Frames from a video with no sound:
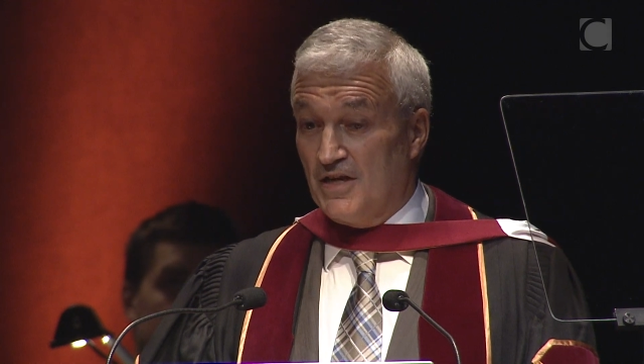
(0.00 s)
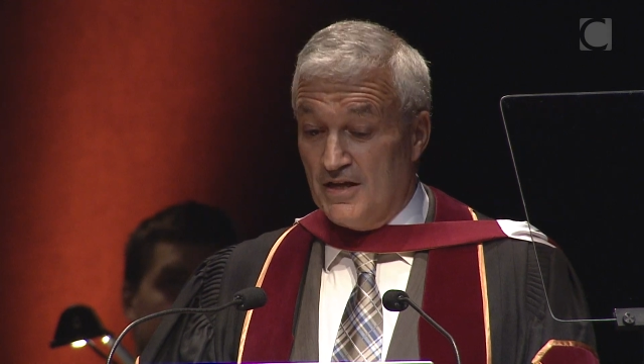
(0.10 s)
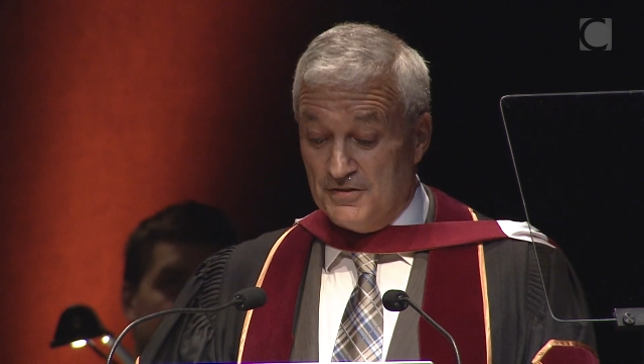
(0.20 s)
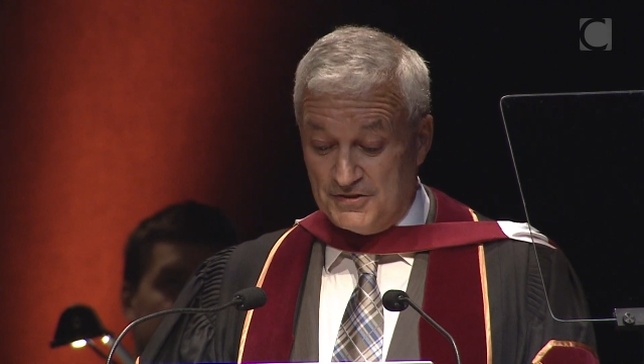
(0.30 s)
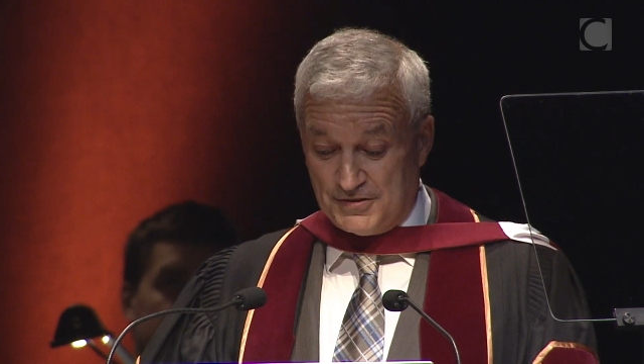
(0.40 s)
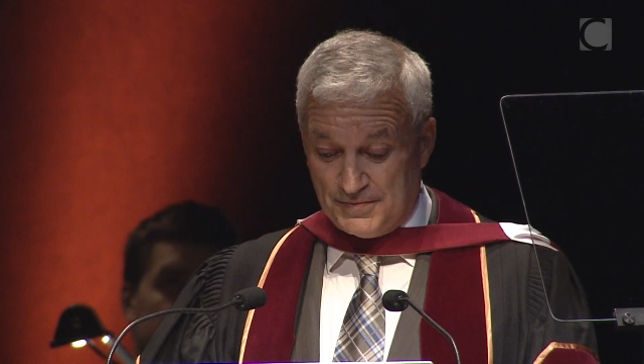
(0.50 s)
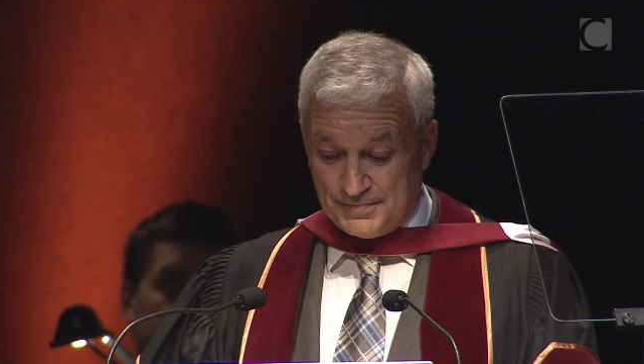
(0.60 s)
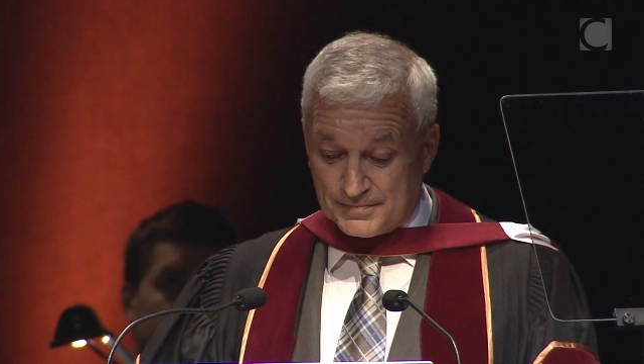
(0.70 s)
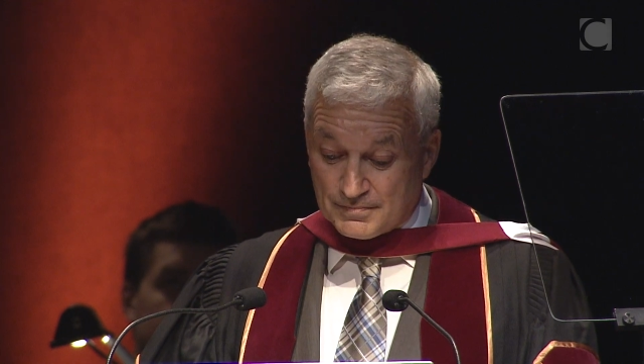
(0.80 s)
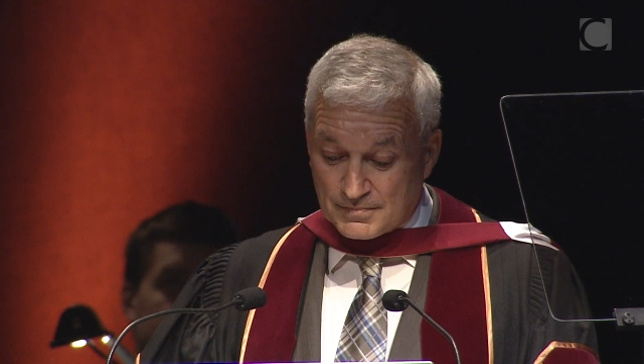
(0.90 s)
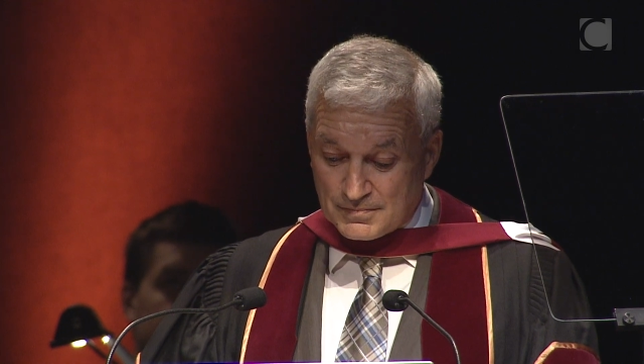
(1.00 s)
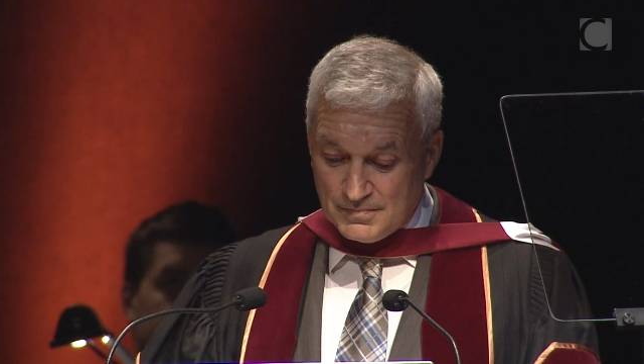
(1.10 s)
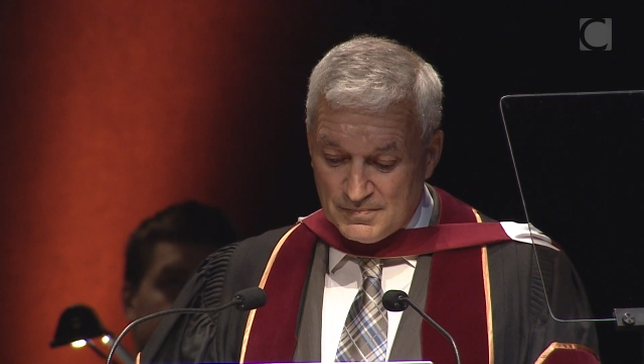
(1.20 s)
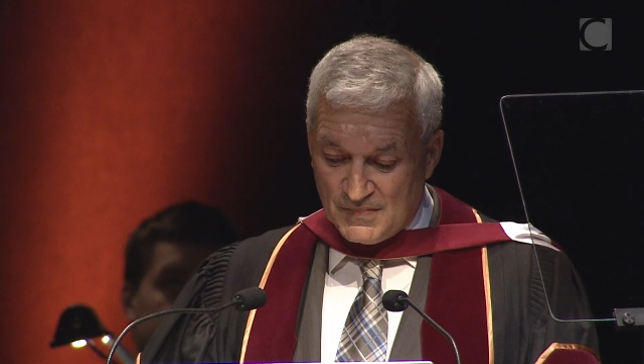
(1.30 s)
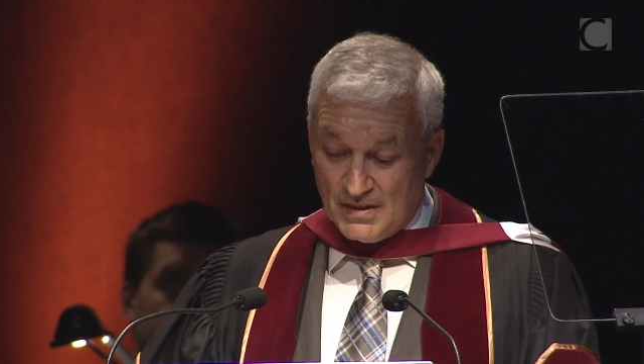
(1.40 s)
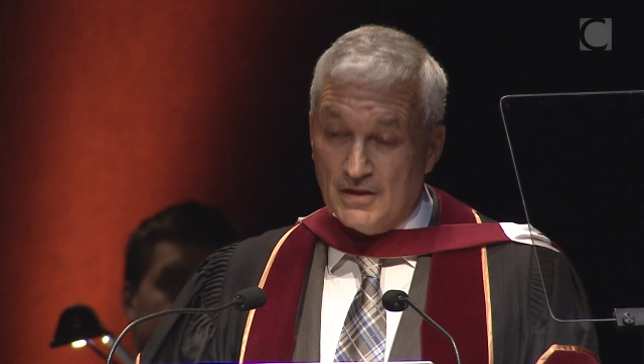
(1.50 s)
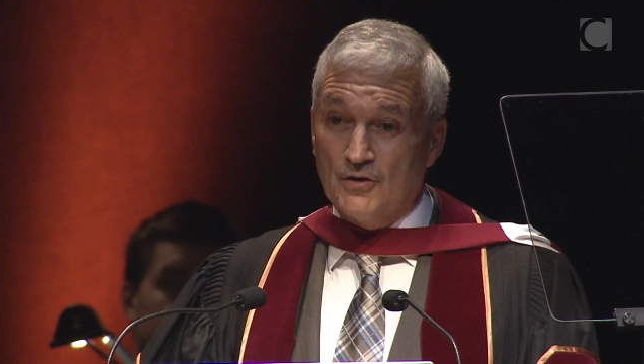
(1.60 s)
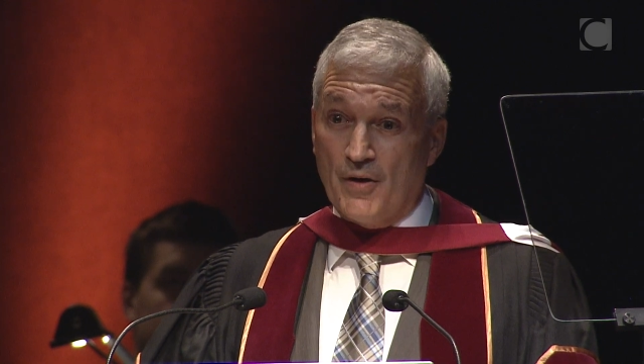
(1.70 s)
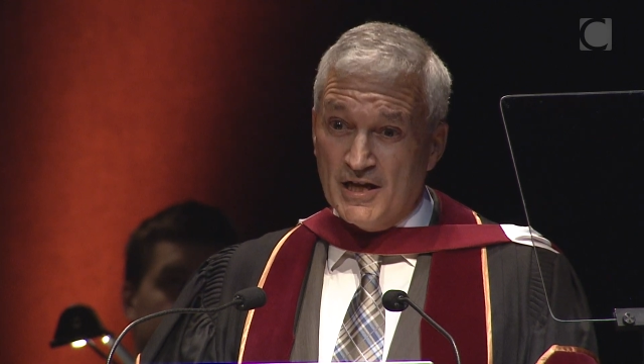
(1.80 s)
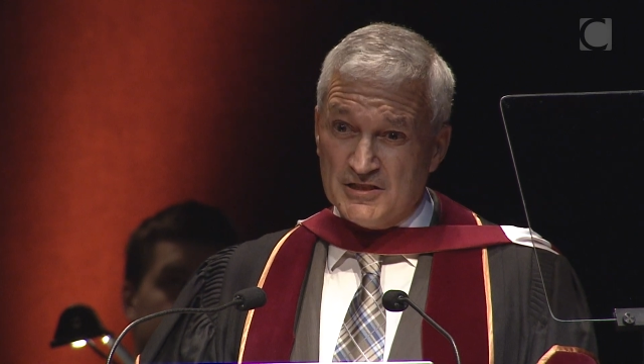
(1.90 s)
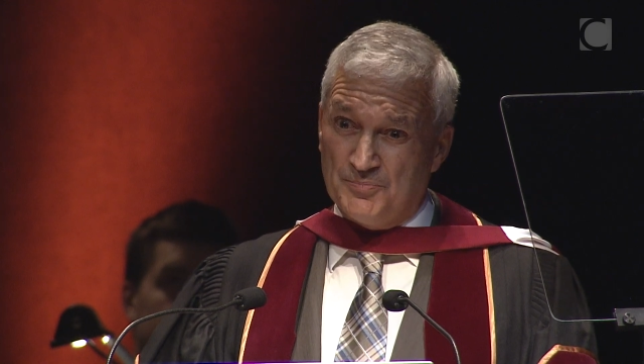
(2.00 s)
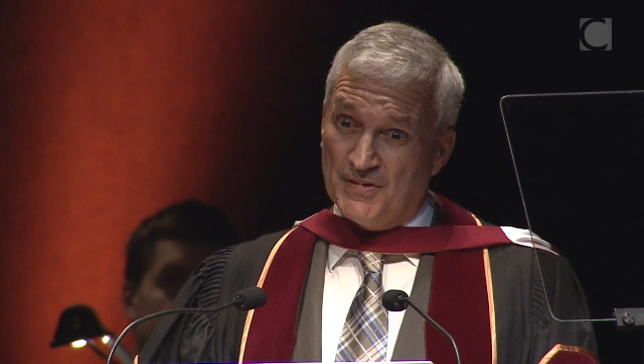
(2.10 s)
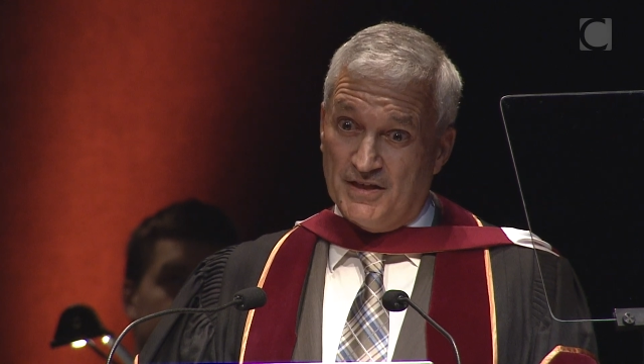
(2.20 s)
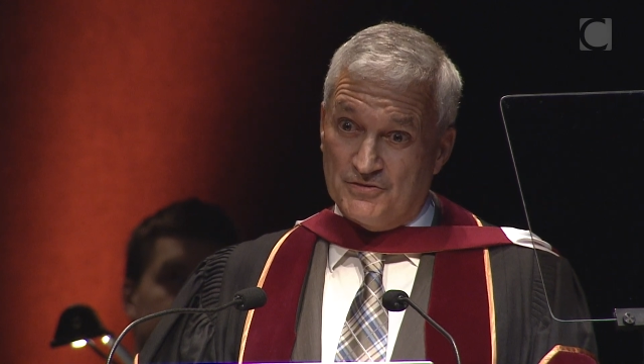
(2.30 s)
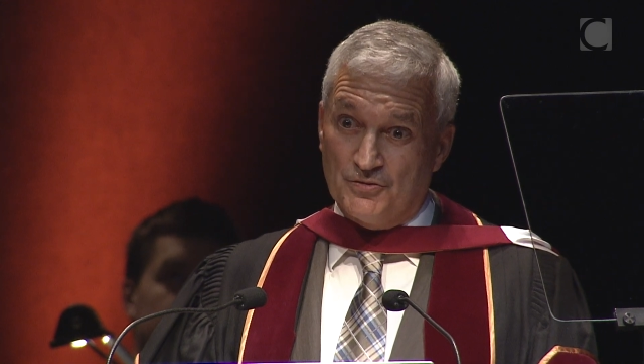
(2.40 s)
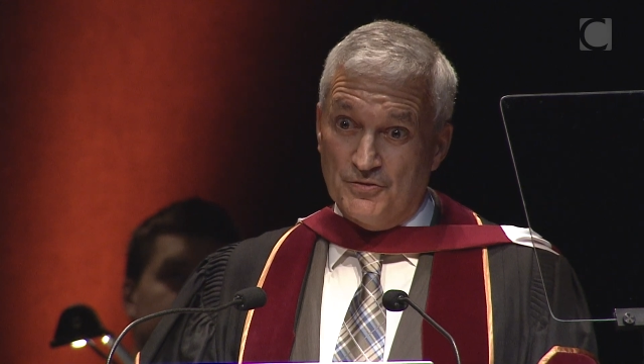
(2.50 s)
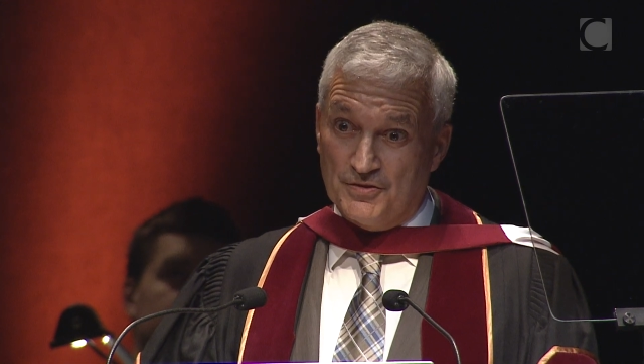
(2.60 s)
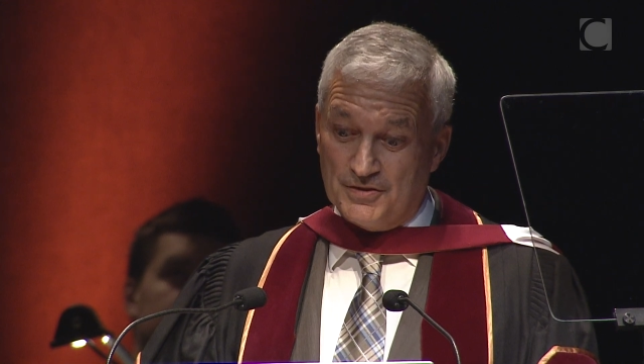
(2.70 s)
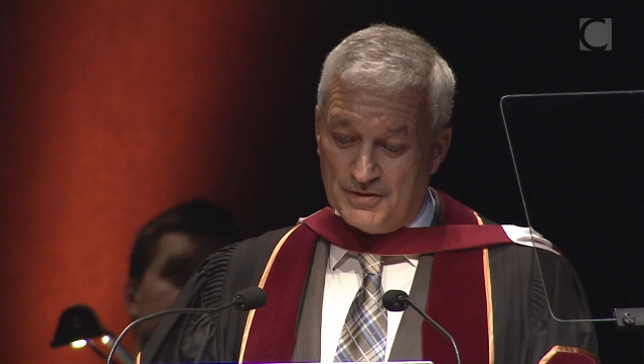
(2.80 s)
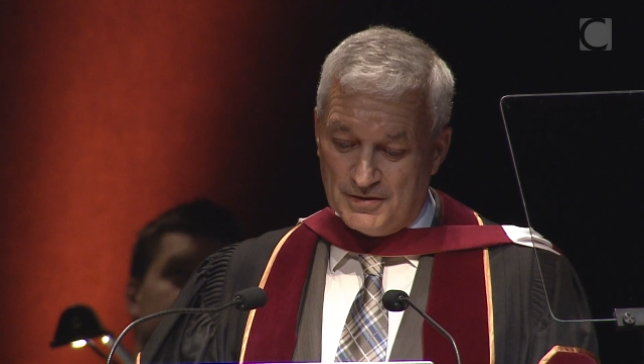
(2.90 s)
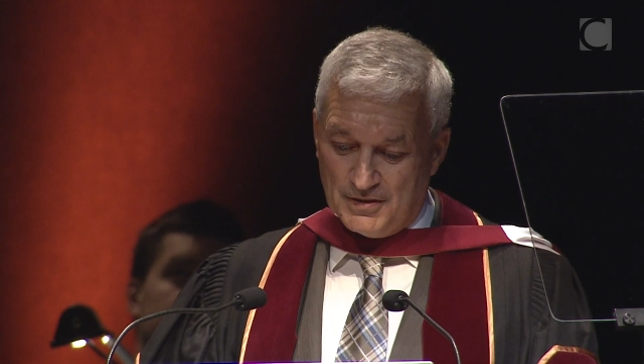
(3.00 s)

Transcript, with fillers: hence grasp that truth,